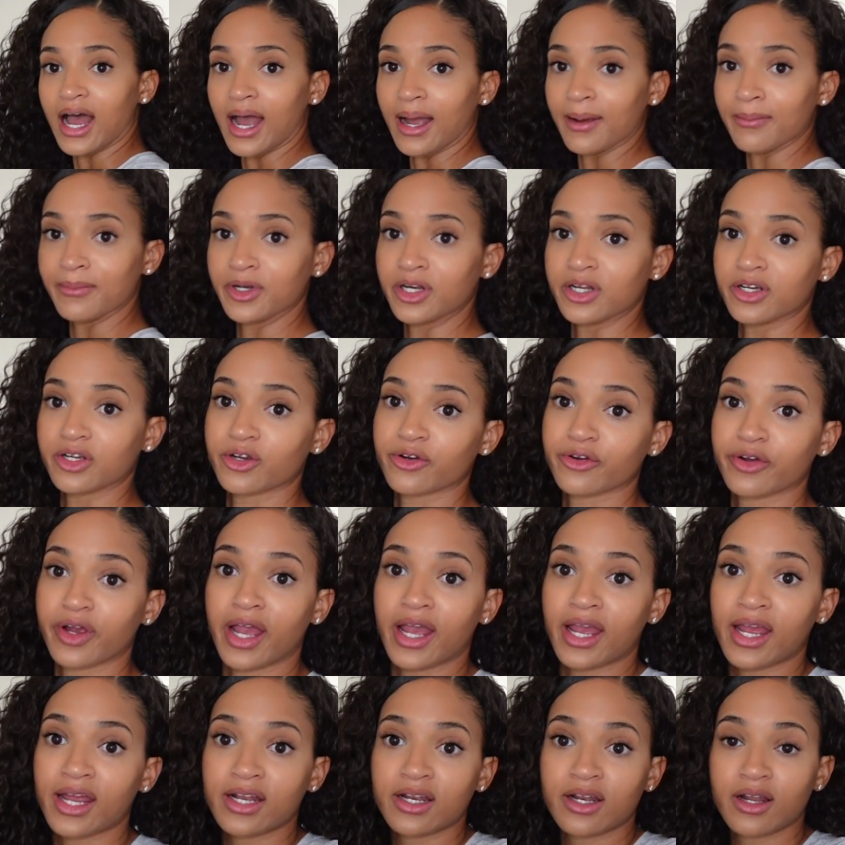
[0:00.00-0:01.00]
I'm gonna
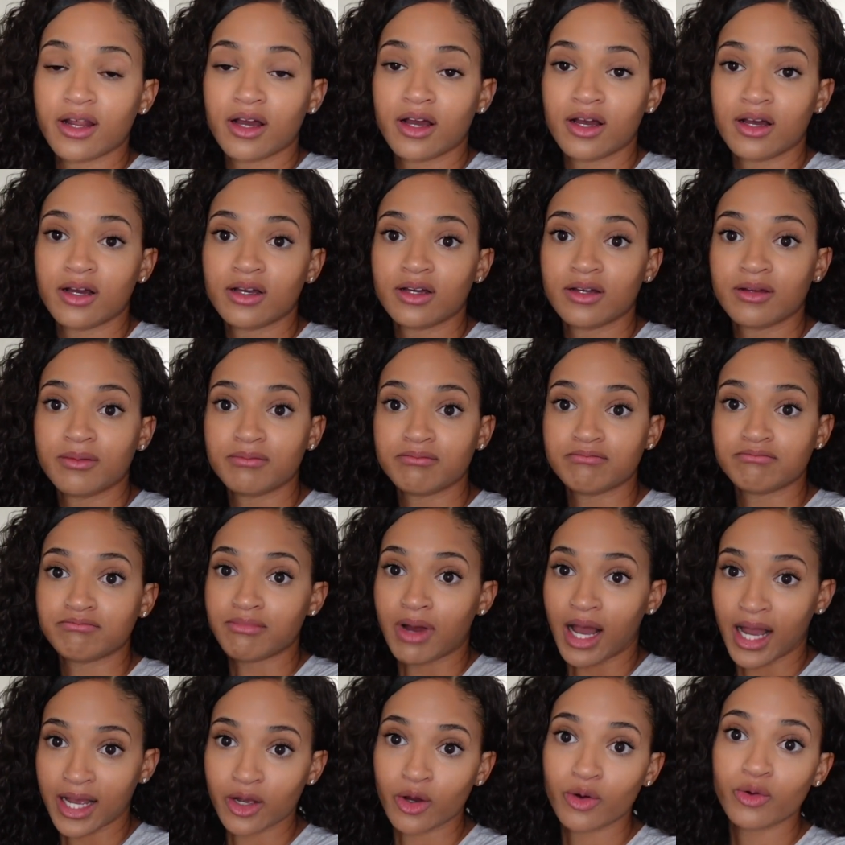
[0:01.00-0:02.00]
create
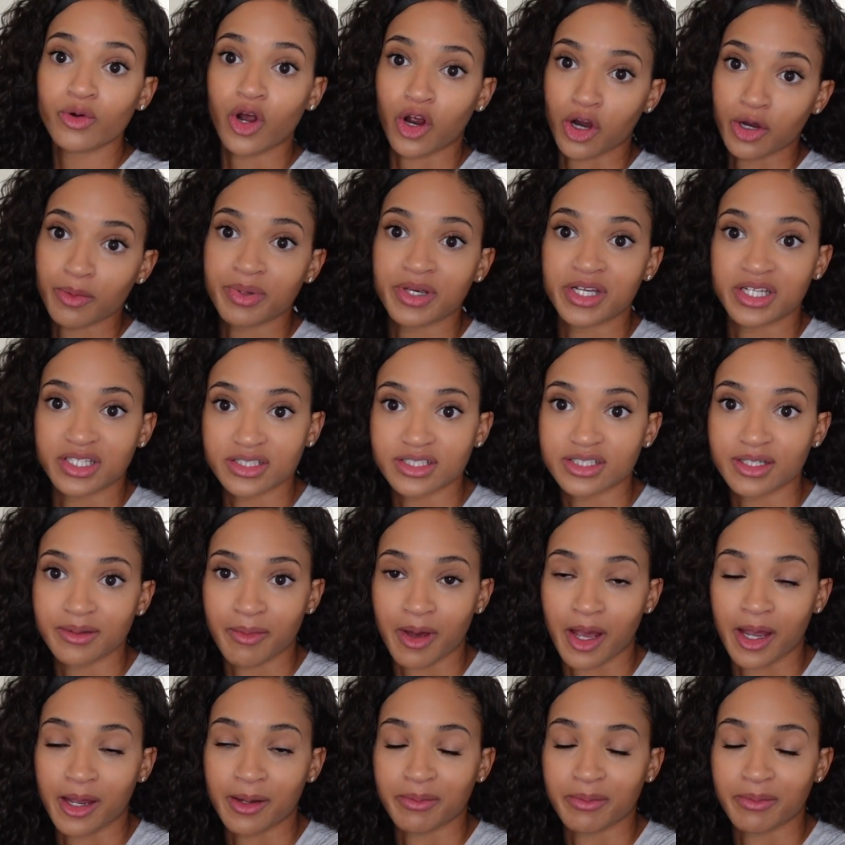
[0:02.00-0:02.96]
my own art piece in my